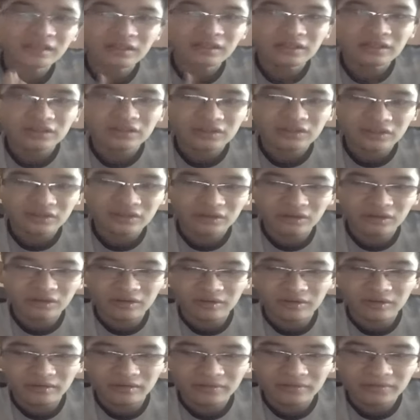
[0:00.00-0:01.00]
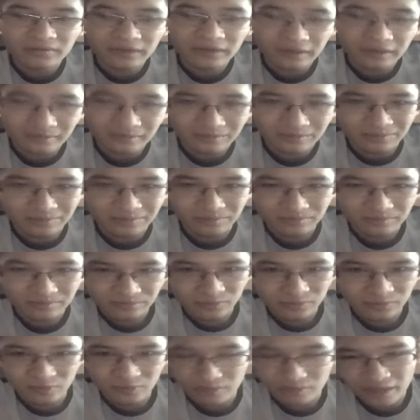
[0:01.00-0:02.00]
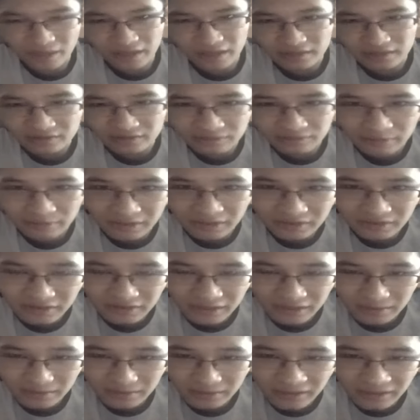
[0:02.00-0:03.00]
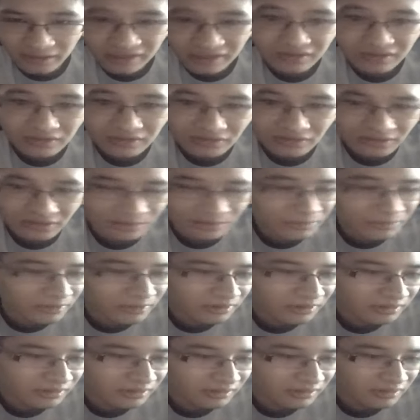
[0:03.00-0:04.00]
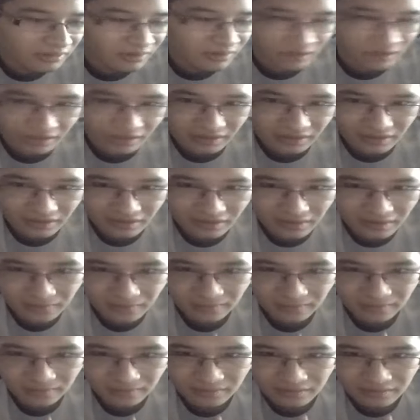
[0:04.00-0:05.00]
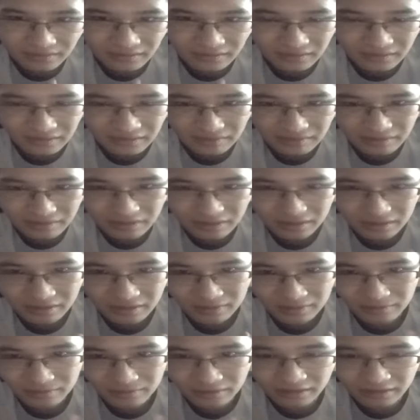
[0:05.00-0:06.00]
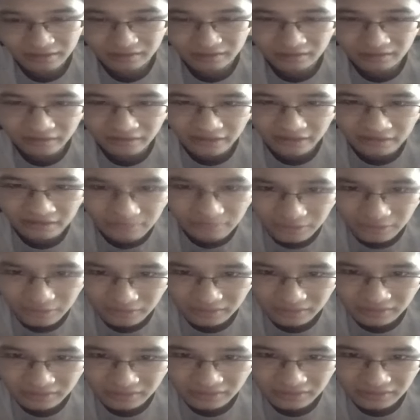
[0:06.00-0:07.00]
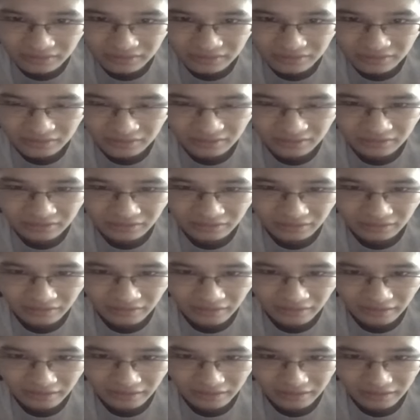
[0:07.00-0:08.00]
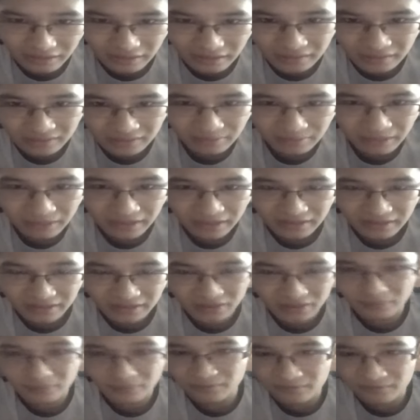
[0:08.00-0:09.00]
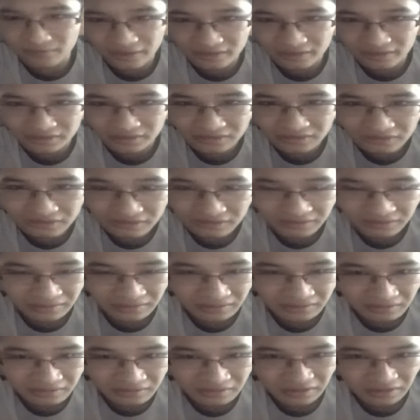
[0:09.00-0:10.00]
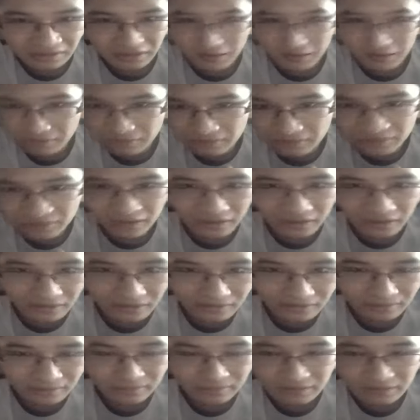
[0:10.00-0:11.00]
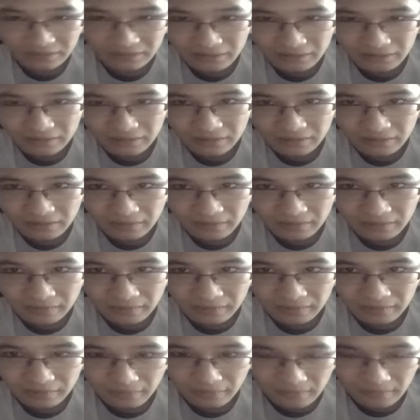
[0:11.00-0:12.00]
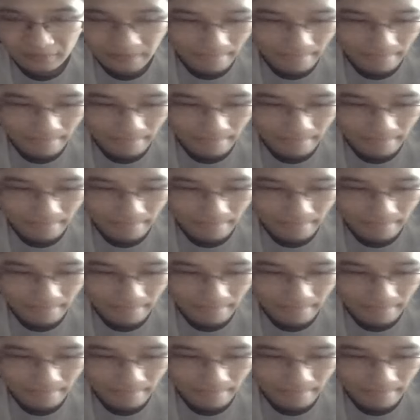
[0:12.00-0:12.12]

If I do manage to be in the same class as them, and it's like that's kind of what I liked about it. It's just I get to make some friends here and there, you know,